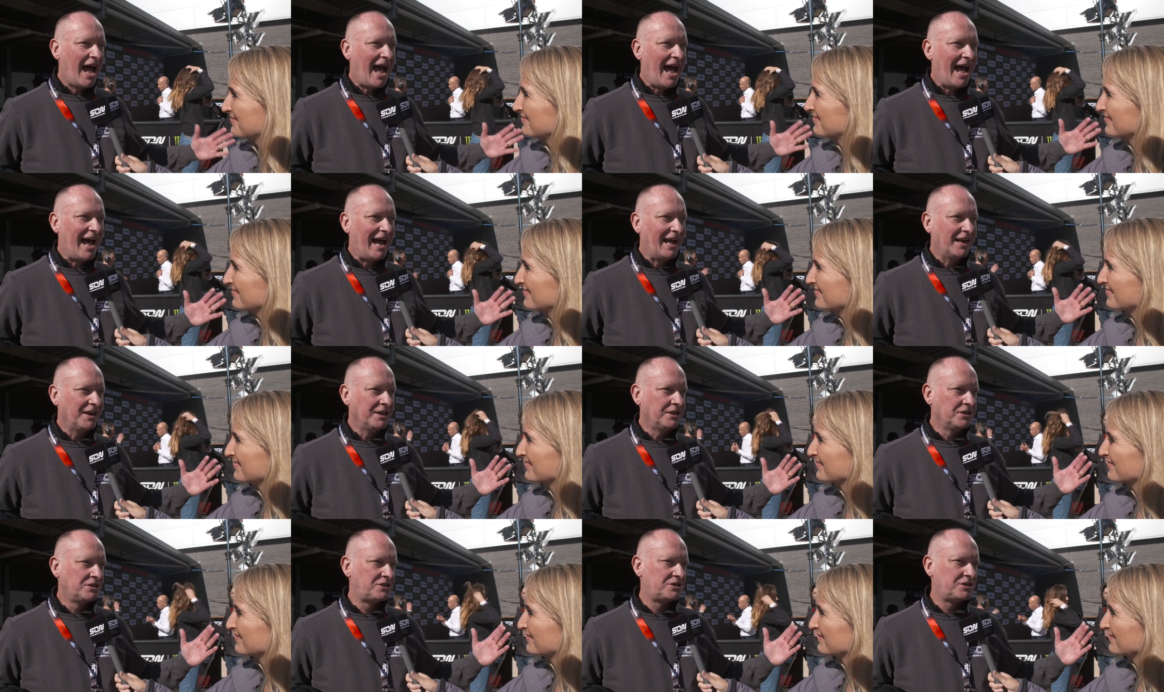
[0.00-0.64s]

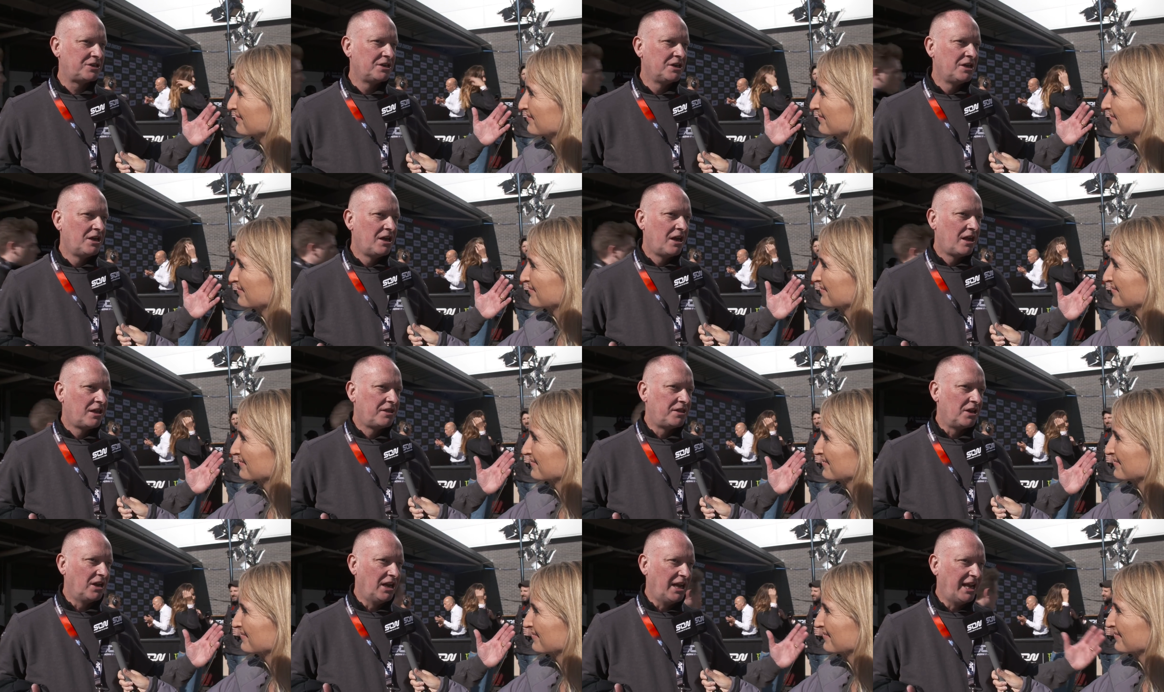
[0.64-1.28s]
Speaker 1: and
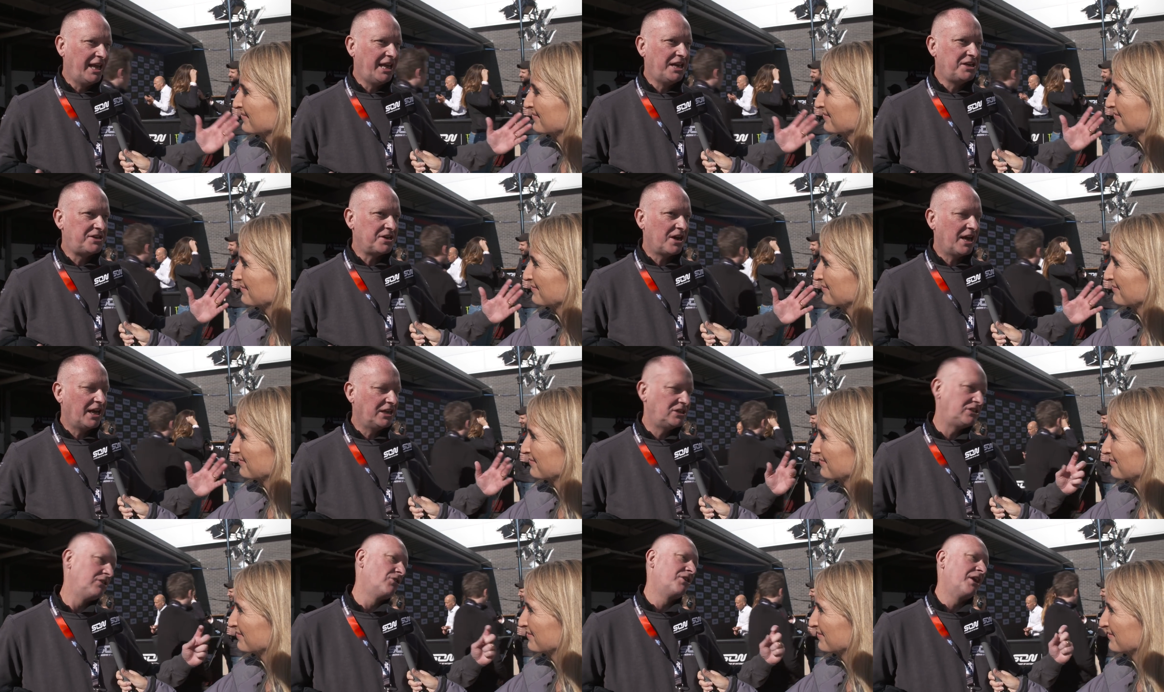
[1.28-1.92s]
the leader
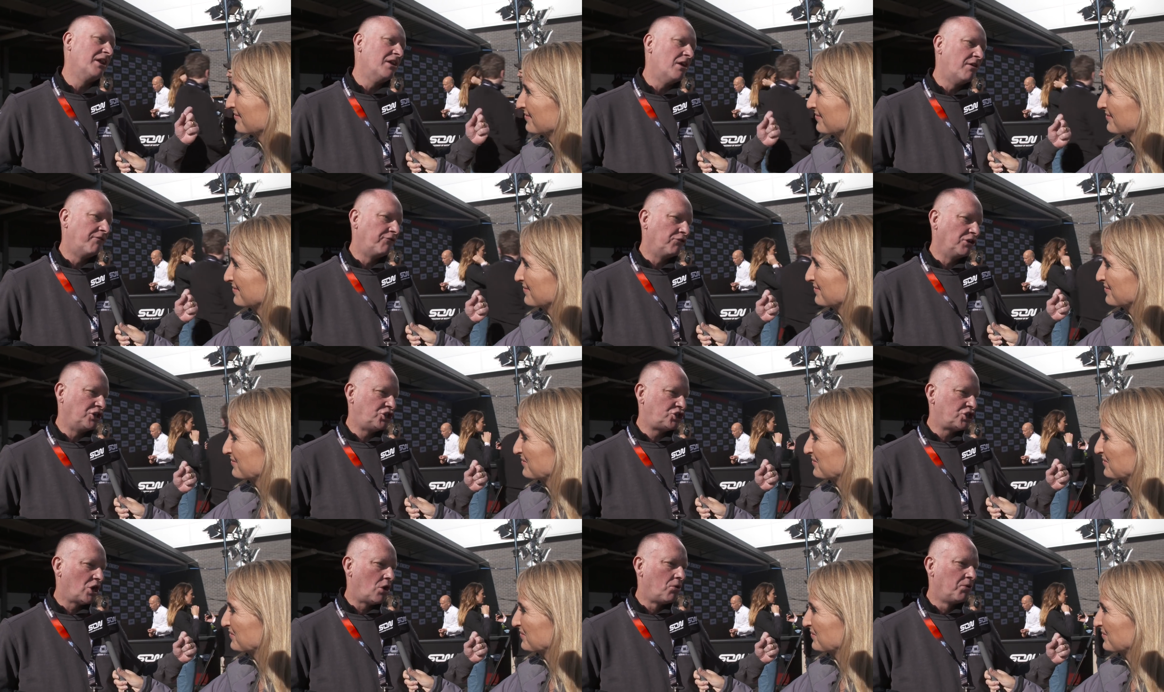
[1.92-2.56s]
is looking over his
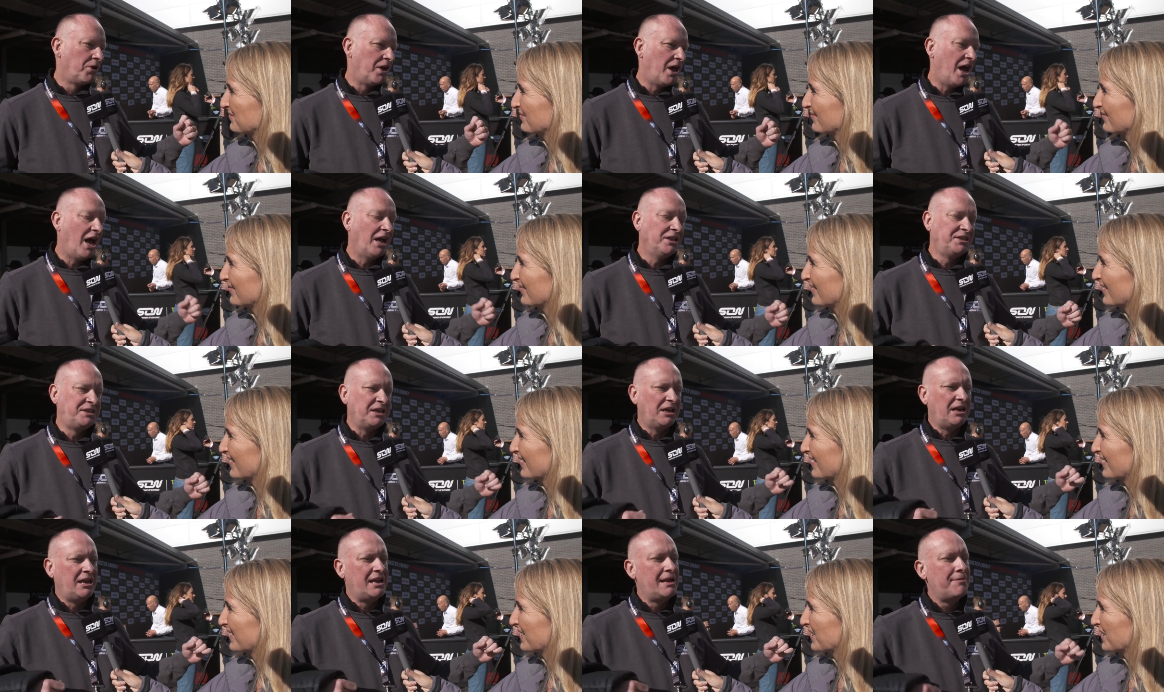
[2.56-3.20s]
shoulder and
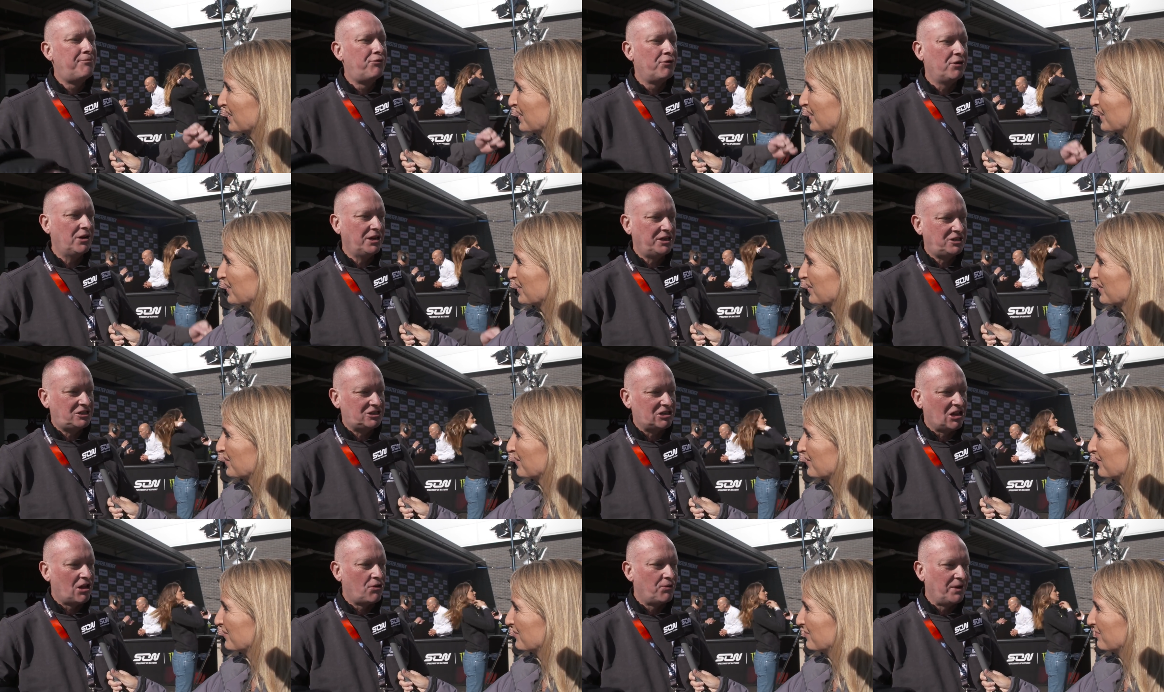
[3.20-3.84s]
deliberately
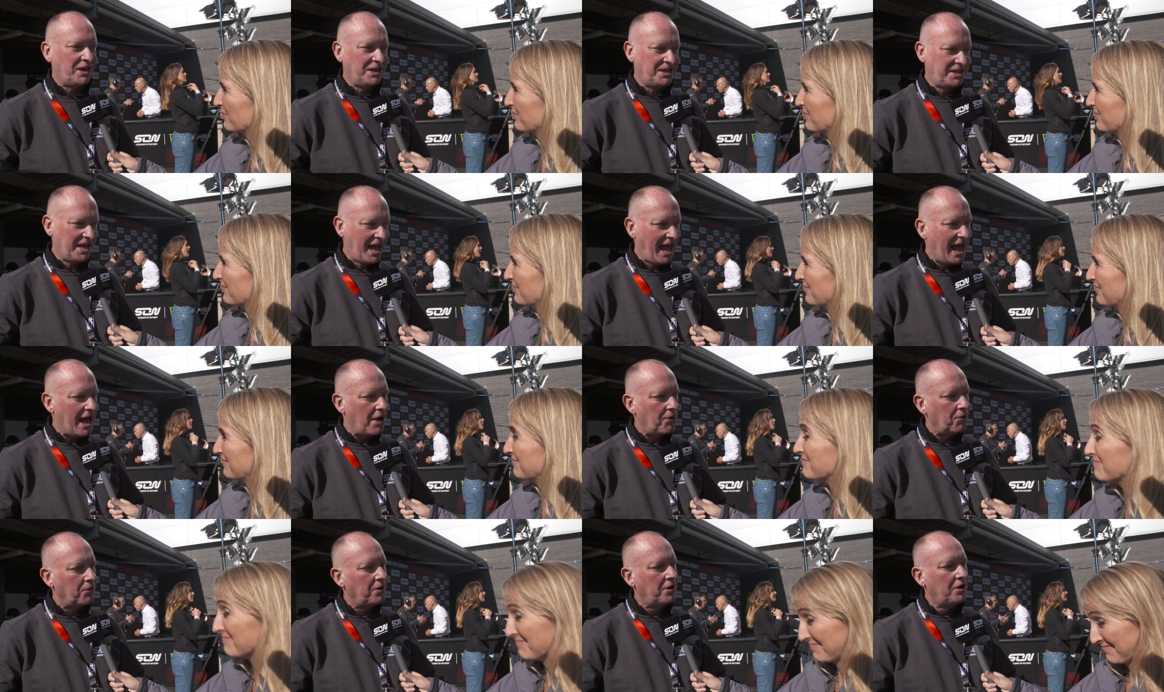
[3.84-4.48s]
slowing
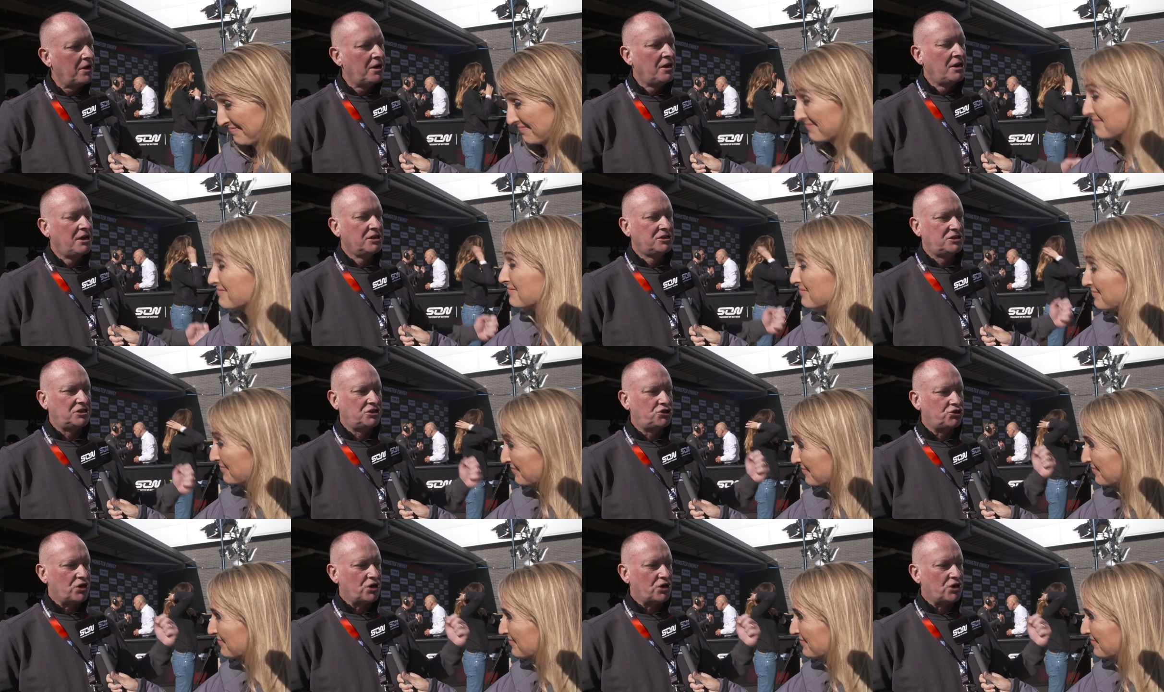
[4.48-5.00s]
down to